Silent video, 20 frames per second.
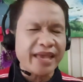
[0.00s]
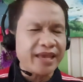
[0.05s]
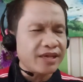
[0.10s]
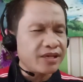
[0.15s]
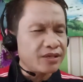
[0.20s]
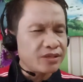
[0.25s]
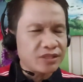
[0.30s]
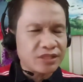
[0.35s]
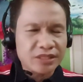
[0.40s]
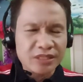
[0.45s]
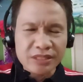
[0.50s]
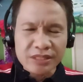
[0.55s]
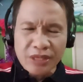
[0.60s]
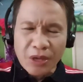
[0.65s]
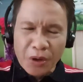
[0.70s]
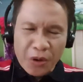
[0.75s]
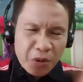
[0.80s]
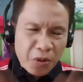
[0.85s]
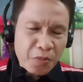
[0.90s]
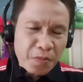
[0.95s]
Thank you
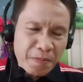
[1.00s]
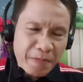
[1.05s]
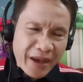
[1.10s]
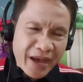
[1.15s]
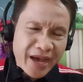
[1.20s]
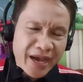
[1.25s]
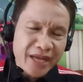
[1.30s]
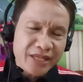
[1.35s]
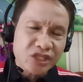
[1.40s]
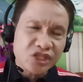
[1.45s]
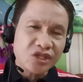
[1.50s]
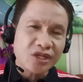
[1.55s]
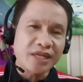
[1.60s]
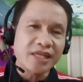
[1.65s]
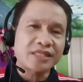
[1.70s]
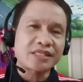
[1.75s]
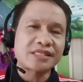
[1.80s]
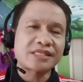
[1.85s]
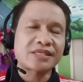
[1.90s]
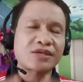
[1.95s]
so
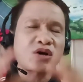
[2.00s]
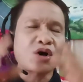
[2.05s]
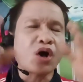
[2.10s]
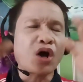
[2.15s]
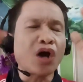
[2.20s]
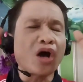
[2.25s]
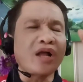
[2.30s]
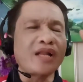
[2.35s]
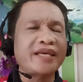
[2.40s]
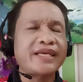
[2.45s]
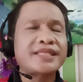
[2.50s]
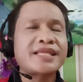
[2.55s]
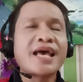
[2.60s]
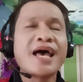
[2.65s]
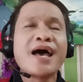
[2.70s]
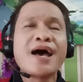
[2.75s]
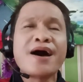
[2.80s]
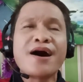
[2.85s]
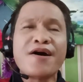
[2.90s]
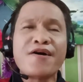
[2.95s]
much. Let's call
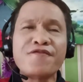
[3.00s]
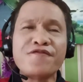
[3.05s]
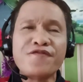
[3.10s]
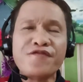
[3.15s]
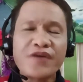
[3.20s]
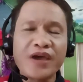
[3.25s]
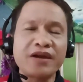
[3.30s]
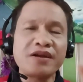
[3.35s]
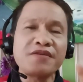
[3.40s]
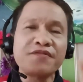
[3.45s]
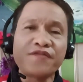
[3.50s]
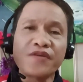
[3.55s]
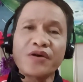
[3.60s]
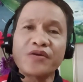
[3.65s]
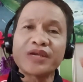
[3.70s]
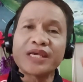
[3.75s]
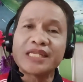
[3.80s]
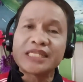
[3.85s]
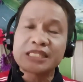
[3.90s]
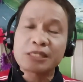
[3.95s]
it a very,
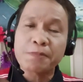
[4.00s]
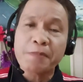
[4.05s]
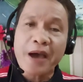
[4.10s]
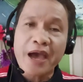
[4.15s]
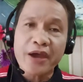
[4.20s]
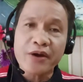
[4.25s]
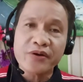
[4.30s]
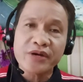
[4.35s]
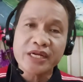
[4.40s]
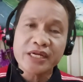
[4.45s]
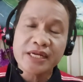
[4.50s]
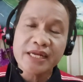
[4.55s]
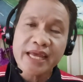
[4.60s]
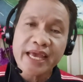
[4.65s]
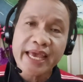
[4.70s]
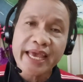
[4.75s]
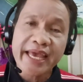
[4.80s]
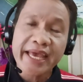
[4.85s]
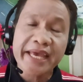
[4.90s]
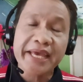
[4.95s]
very
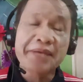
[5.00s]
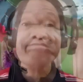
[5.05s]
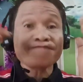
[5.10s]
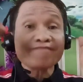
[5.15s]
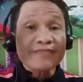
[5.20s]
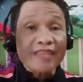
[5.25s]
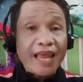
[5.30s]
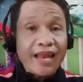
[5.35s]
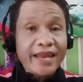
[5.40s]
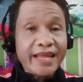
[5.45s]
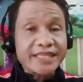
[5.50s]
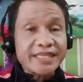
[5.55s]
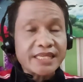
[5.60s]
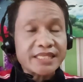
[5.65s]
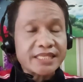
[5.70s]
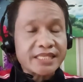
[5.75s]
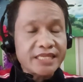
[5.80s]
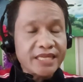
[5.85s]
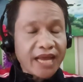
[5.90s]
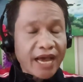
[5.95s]
inspiring day. Let
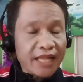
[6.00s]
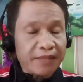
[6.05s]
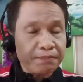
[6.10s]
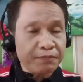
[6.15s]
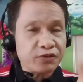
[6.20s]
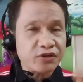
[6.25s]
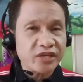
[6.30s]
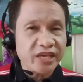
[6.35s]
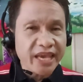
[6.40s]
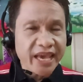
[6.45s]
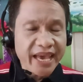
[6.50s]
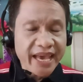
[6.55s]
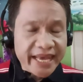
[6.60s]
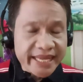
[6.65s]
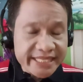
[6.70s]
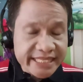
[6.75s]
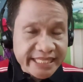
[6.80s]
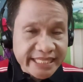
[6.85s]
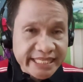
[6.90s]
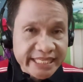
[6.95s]
us not
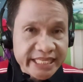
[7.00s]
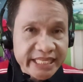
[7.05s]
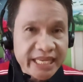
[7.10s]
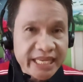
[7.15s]
forget